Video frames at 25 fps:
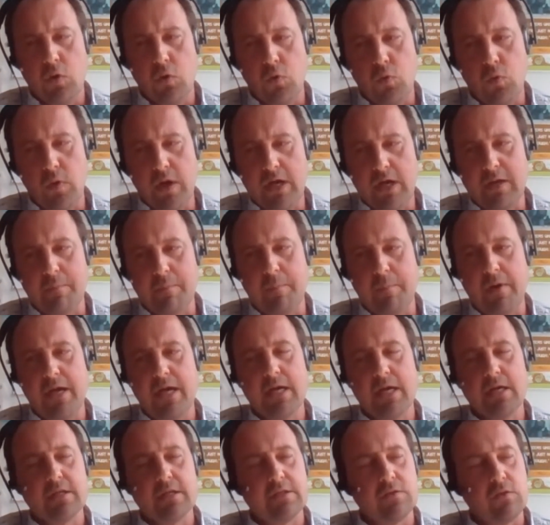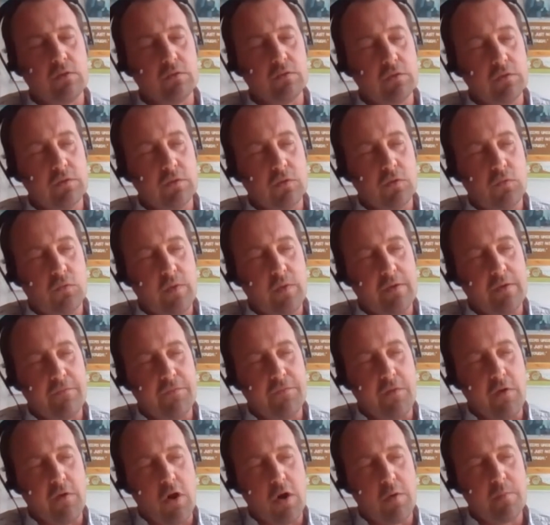quick players, also the quick
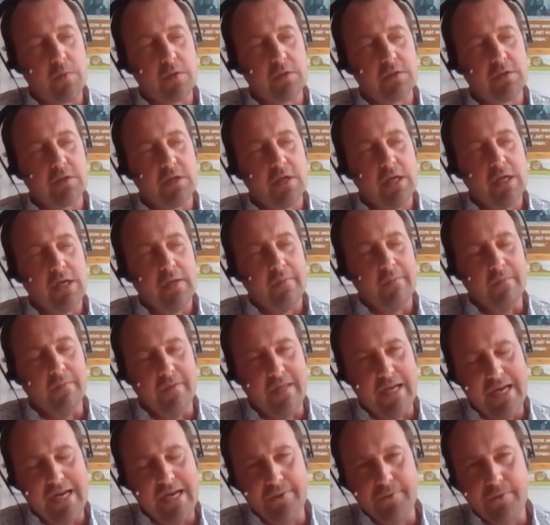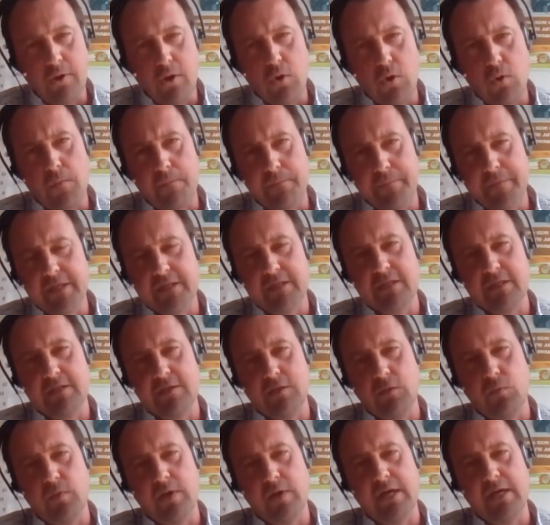farmers, they know this
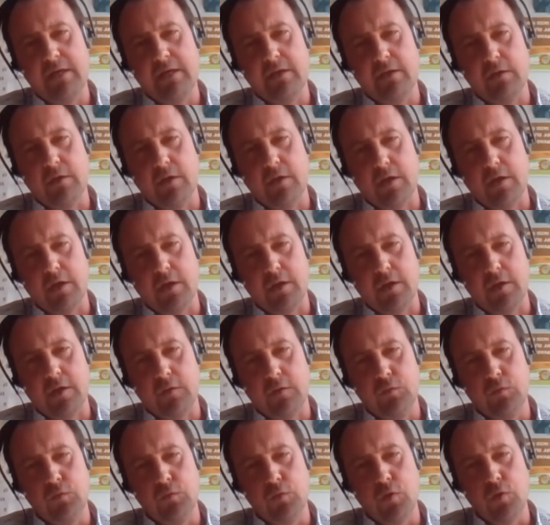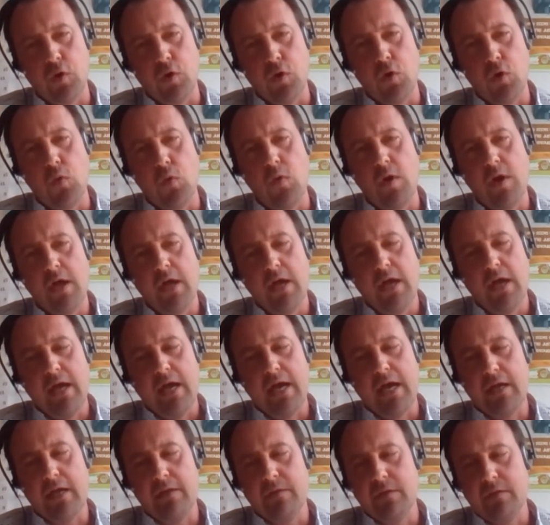is the way to go.
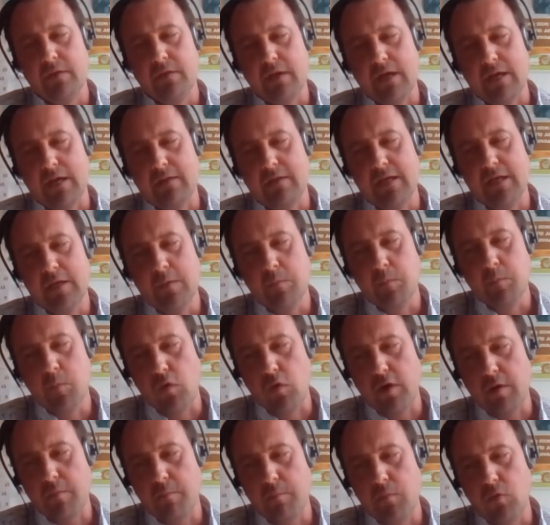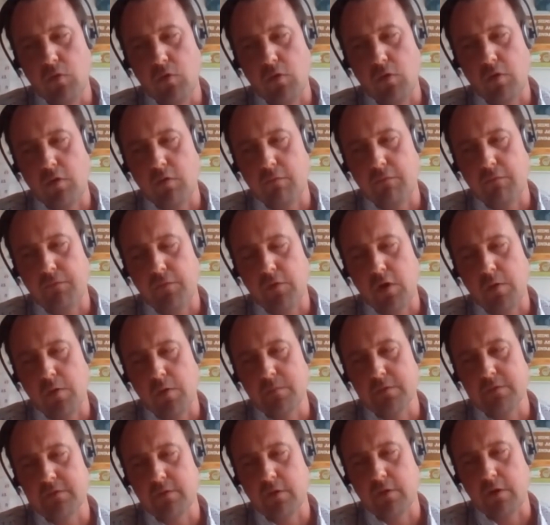And I think more and more
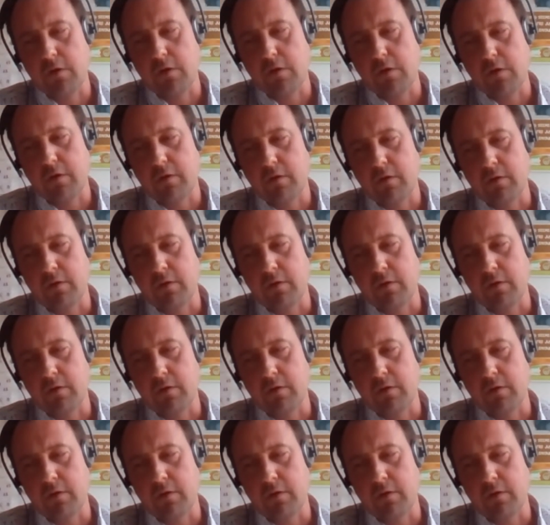farmers are